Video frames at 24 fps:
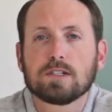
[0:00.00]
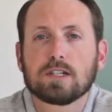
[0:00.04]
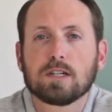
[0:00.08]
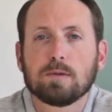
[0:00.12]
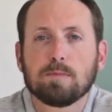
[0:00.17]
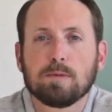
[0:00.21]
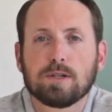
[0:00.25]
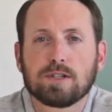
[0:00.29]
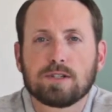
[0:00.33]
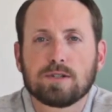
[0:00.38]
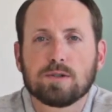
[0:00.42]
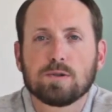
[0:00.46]
a
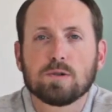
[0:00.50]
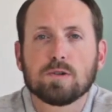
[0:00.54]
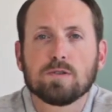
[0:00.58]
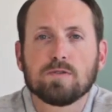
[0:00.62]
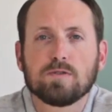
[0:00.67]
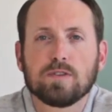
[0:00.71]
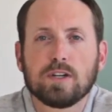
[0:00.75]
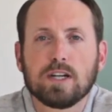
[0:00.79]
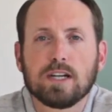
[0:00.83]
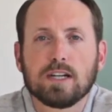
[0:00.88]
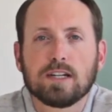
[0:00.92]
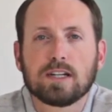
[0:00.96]
commission or
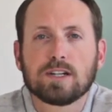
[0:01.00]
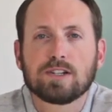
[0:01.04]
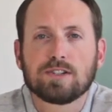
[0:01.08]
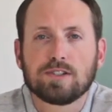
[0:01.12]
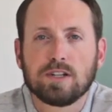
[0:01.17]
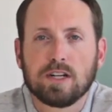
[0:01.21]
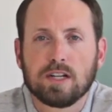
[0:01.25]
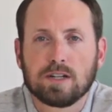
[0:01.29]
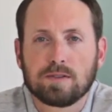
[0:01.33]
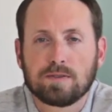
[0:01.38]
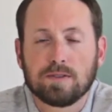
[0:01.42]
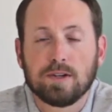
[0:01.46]
fee in
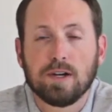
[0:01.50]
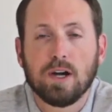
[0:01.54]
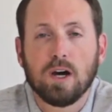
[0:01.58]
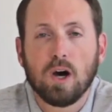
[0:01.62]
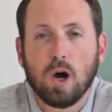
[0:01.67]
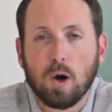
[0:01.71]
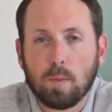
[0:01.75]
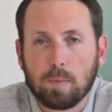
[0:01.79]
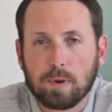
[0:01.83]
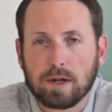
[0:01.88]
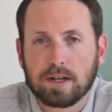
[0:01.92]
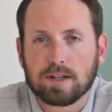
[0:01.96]
exchange for
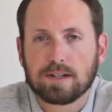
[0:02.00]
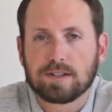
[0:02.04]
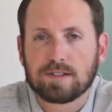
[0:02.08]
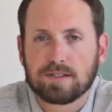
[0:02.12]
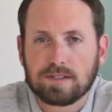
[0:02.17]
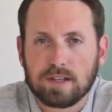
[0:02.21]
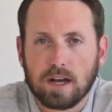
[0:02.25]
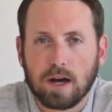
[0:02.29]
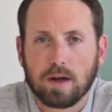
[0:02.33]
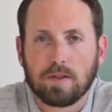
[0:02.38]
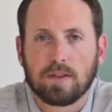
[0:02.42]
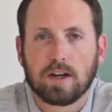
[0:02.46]
helping to
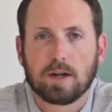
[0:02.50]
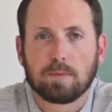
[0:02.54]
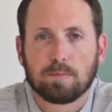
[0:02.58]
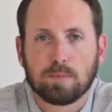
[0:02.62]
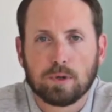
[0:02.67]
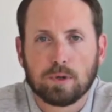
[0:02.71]
sell that